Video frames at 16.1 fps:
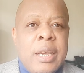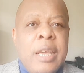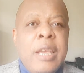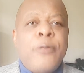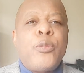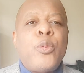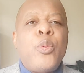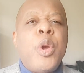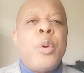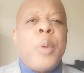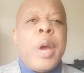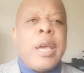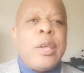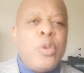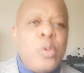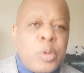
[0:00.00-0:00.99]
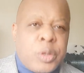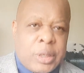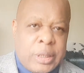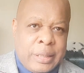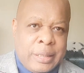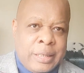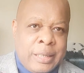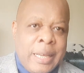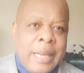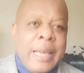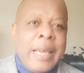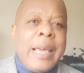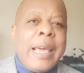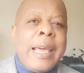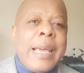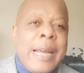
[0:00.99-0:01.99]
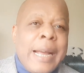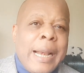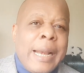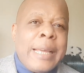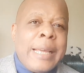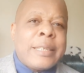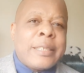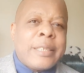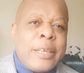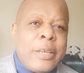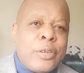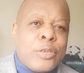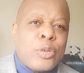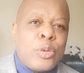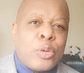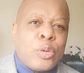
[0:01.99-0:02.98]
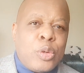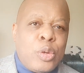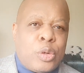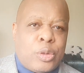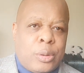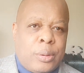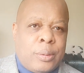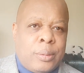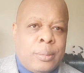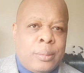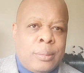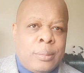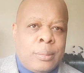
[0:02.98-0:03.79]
If we were using English institution